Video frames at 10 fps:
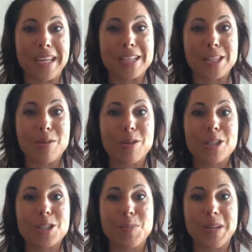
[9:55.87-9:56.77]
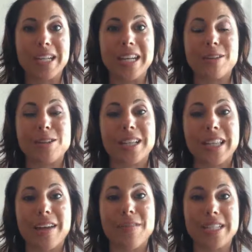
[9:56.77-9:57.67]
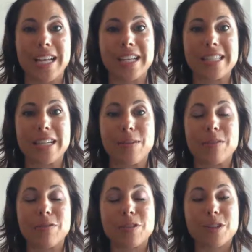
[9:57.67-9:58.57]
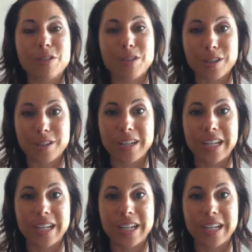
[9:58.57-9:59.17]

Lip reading: So it would just be another saliva test, and it would further